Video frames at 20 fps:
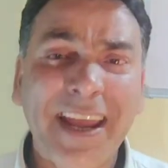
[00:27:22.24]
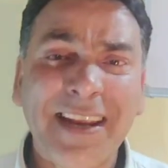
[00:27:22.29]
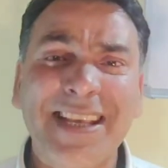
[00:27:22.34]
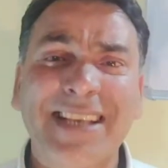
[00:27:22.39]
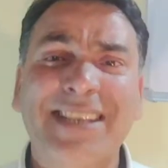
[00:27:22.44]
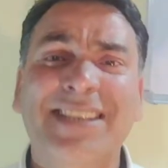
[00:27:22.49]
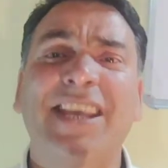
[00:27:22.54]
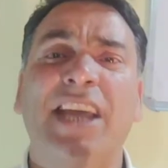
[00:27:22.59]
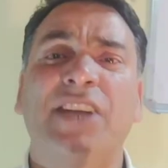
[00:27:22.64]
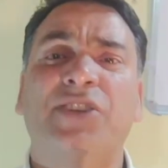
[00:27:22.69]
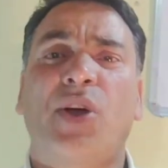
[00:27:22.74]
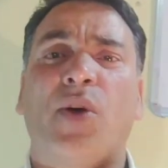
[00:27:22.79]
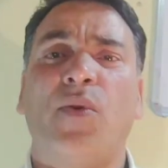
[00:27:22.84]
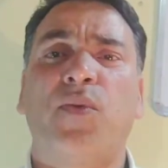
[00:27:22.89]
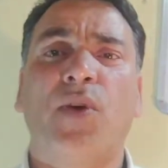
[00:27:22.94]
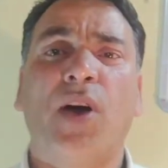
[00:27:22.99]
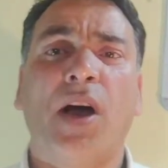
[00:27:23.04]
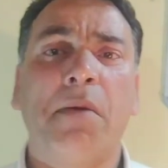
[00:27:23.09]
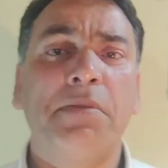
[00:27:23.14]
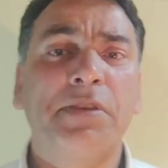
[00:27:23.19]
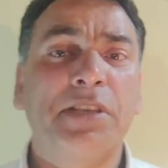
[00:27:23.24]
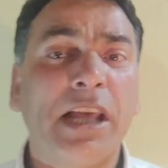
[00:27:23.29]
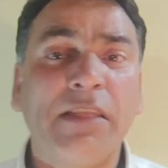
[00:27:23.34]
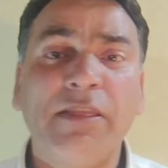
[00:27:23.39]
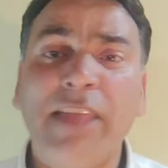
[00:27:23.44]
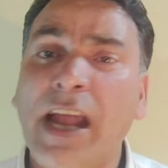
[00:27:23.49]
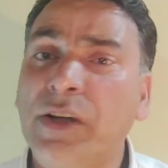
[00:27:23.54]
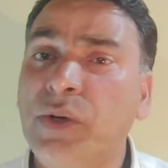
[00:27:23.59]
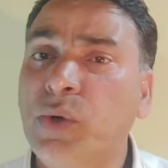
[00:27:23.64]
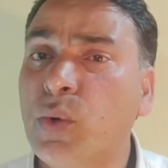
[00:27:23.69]
And there is a set of
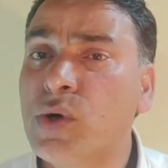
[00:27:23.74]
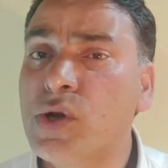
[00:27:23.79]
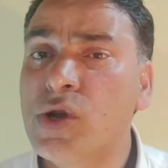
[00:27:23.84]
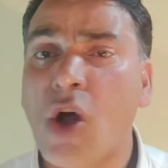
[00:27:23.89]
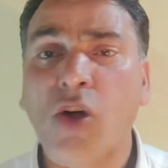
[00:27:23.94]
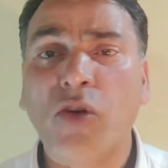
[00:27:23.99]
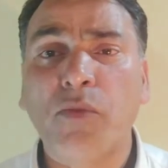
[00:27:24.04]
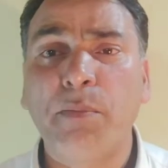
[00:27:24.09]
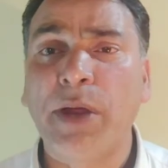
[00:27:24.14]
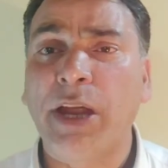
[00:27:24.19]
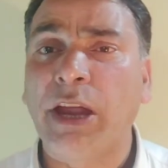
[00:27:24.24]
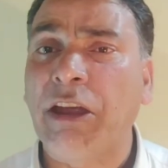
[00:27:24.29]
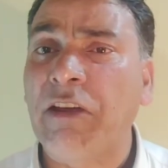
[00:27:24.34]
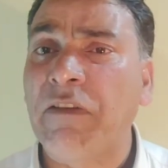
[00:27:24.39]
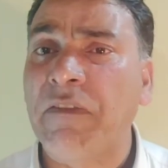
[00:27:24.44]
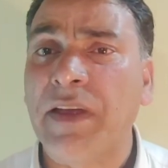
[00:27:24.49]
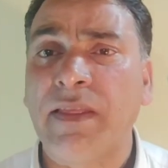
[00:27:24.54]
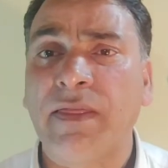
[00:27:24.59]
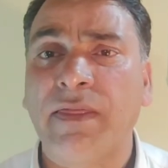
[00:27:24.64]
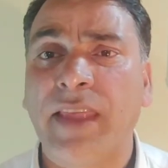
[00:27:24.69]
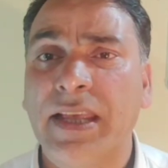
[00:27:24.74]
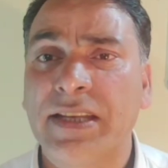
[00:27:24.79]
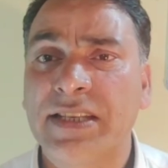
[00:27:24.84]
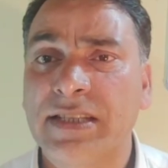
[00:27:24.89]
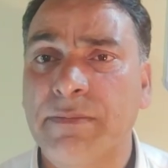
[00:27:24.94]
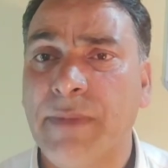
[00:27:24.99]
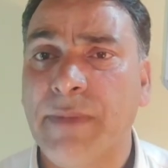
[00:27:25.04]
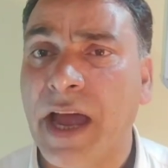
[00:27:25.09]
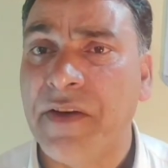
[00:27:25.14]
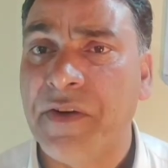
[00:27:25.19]
verbs that do not behave
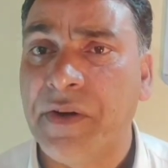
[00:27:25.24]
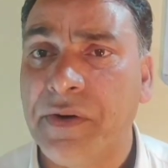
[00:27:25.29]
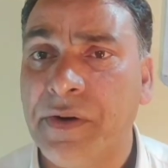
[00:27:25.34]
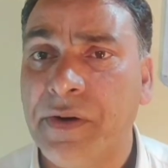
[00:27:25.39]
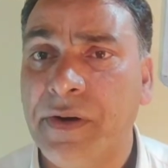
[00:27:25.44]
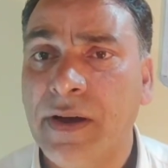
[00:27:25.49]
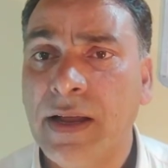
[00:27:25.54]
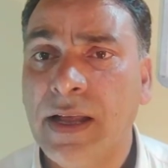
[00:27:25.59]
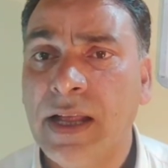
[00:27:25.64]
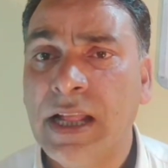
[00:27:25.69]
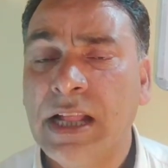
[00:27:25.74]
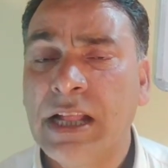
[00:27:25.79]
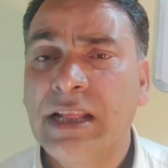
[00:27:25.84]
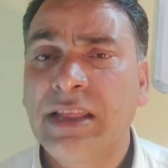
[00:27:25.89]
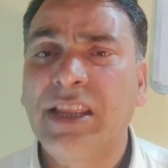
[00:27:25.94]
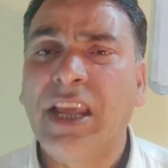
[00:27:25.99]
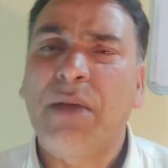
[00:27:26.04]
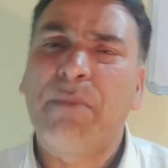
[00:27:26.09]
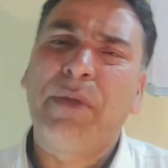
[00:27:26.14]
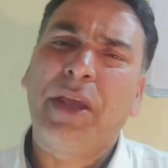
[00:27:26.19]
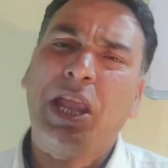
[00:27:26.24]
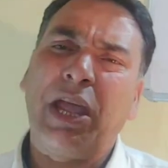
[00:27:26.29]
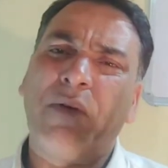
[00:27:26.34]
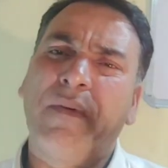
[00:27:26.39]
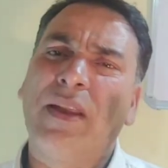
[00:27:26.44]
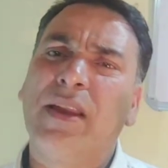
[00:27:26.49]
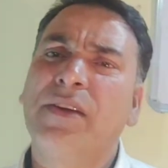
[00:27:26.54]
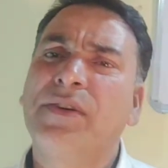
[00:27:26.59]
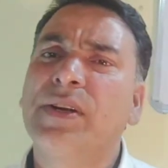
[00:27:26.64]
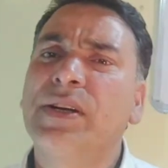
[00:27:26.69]
in this manner.
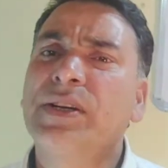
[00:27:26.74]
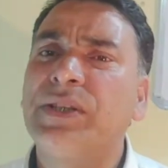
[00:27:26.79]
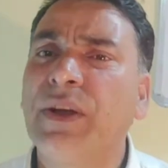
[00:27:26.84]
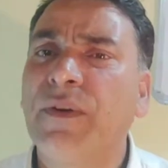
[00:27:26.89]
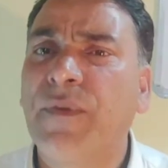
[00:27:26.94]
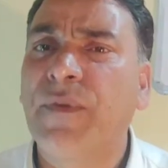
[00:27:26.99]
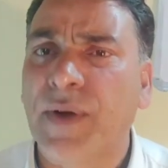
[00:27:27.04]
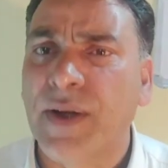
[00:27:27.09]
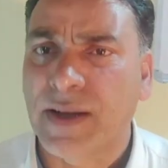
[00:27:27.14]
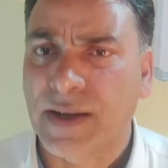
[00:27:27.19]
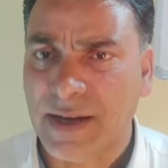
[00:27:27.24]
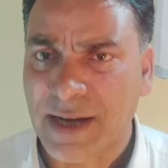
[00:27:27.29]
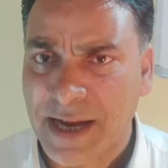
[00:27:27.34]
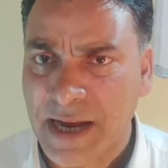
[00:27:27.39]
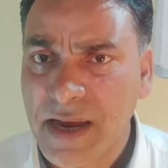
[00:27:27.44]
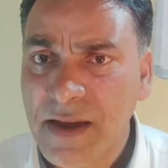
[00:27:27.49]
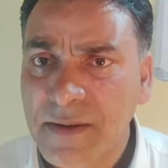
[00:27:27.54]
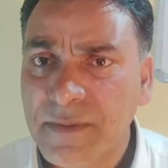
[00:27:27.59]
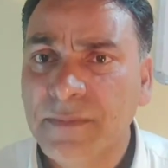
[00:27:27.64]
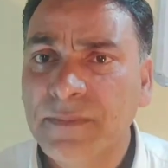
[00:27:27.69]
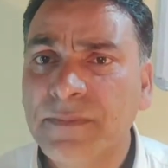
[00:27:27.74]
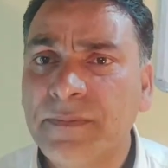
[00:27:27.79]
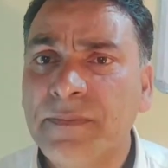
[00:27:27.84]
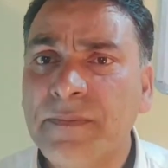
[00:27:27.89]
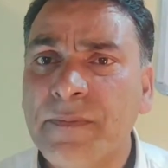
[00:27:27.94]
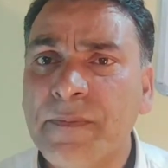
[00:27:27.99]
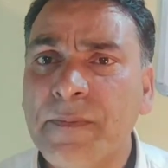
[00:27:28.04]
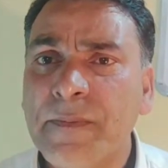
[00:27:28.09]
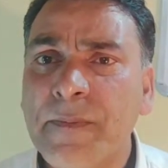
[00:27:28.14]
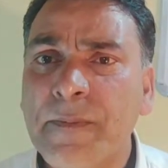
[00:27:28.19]
They behave a little
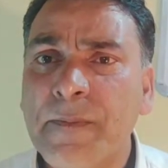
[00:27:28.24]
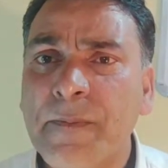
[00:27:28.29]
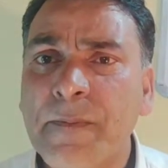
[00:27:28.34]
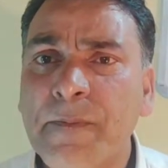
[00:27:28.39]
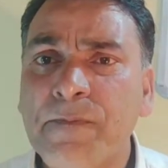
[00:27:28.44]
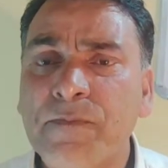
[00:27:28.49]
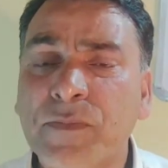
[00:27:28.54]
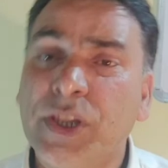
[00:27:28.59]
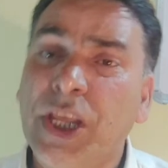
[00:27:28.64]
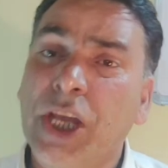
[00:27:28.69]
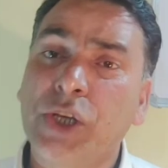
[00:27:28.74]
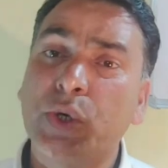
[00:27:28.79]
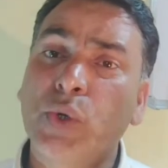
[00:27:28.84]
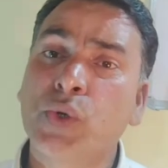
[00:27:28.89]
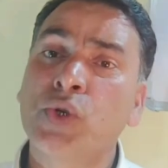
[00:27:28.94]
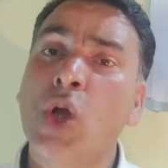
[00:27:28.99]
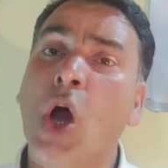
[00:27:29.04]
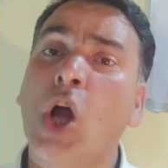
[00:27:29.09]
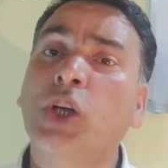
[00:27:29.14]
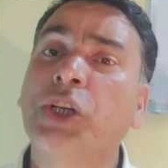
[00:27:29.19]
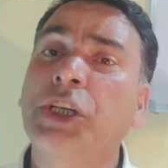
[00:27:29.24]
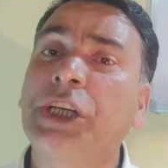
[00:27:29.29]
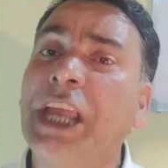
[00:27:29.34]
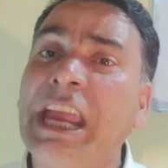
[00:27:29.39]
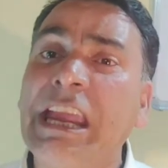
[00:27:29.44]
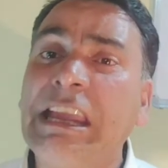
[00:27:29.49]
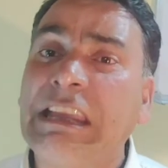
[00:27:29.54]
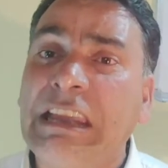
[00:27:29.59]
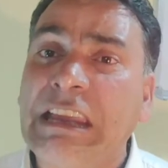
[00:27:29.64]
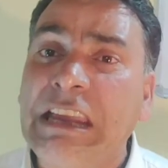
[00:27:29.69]
differently. They do
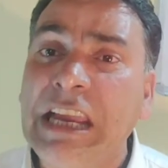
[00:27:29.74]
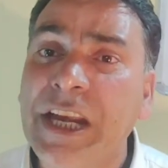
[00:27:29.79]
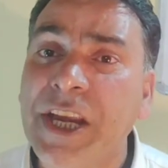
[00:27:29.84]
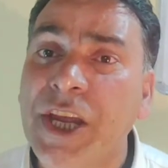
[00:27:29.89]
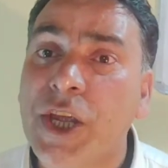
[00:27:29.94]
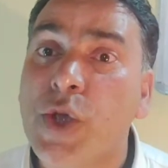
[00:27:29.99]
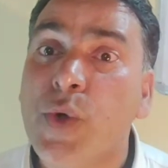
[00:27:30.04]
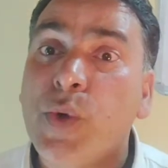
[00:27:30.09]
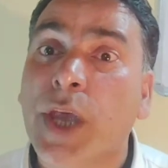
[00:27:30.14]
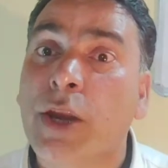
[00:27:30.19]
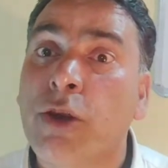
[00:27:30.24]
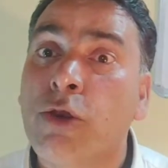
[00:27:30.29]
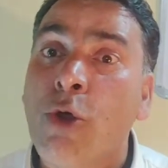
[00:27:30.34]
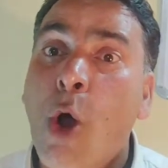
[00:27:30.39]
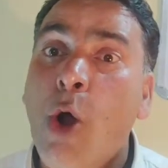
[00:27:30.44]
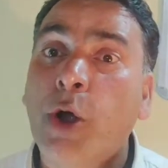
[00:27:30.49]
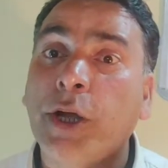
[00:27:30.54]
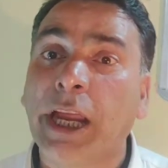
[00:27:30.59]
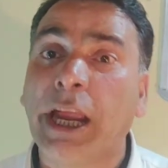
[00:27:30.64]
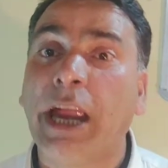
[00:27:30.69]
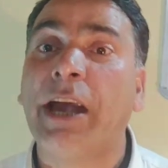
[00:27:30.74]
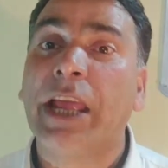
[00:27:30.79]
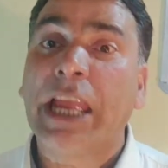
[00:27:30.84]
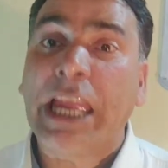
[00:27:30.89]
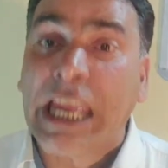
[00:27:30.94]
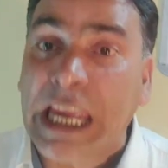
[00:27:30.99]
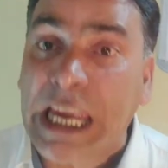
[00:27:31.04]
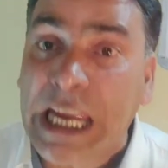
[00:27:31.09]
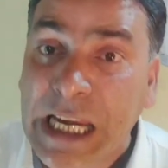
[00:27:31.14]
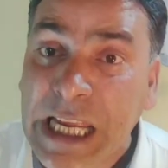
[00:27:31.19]
not take ed. You
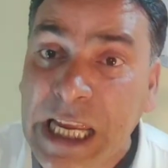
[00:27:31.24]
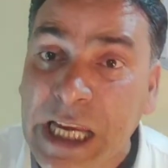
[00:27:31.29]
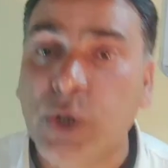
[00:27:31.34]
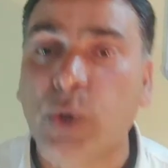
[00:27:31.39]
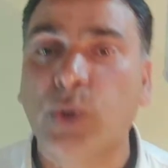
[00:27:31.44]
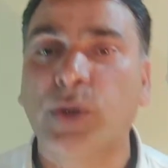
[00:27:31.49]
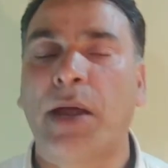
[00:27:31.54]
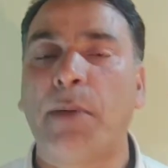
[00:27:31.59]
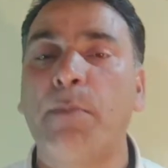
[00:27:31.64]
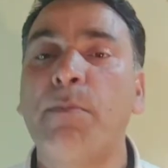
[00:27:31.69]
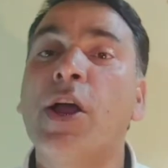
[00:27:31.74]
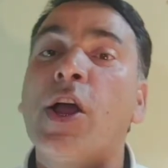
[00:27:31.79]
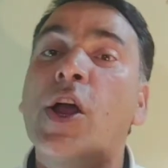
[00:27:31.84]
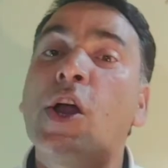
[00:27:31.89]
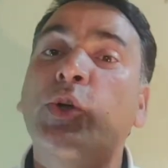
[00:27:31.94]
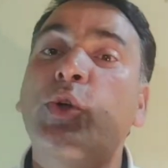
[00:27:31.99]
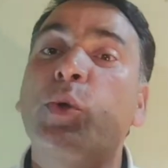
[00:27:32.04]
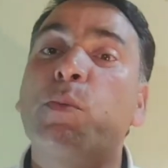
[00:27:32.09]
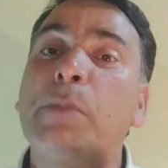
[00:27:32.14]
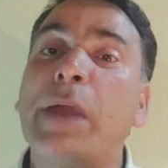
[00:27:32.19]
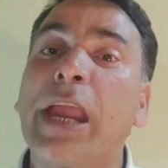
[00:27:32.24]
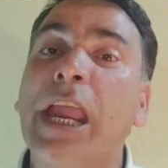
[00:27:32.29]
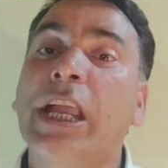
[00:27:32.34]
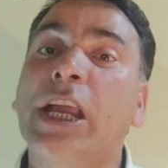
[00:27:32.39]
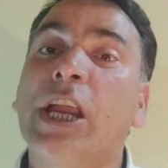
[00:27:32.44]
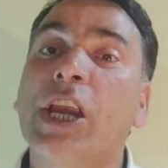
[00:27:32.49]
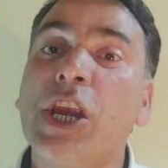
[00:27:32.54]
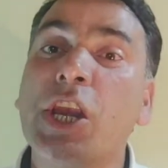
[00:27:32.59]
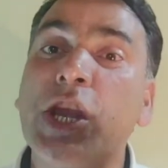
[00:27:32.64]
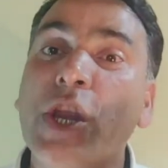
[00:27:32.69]
cannot add ed to them
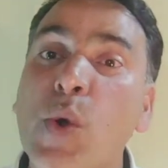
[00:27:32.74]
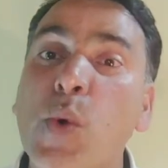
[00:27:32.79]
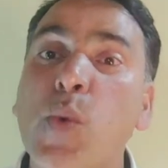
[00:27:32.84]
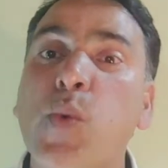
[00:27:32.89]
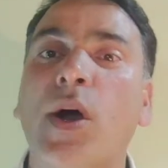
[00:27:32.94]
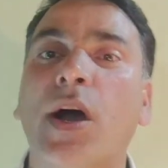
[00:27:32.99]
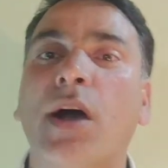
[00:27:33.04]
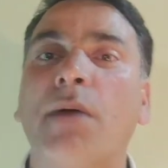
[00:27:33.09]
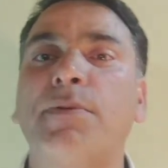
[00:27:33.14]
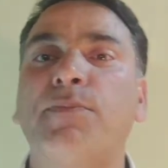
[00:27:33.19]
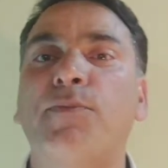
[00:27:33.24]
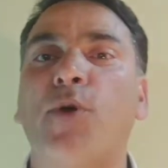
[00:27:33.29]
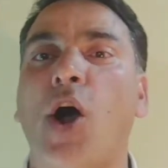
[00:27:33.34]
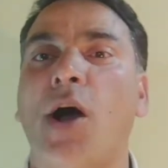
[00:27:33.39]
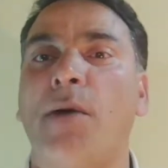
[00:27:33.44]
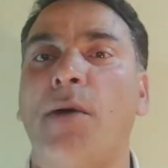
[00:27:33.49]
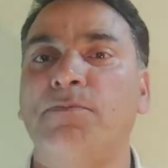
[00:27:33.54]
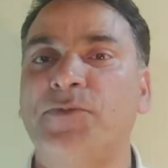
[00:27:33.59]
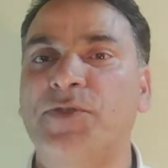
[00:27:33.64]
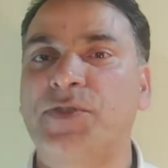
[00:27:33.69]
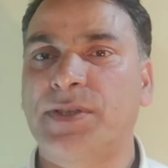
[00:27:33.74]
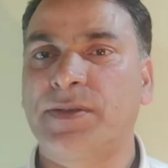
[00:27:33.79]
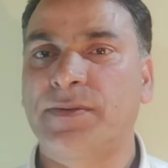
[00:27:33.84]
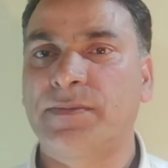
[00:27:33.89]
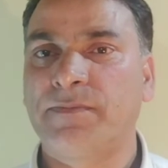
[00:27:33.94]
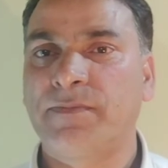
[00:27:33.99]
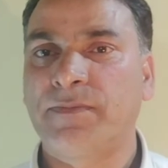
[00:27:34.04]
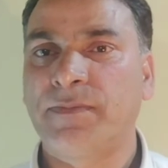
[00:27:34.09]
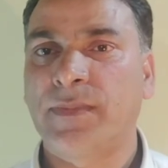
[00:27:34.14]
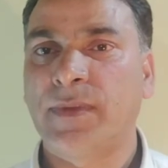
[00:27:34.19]
to make new verb
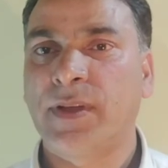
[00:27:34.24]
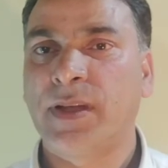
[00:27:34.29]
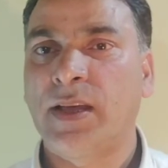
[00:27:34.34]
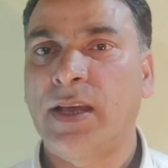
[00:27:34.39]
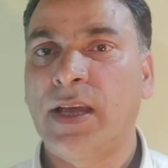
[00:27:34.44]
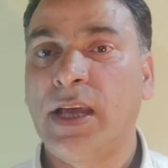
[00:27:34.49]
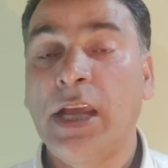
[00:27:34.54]
forms.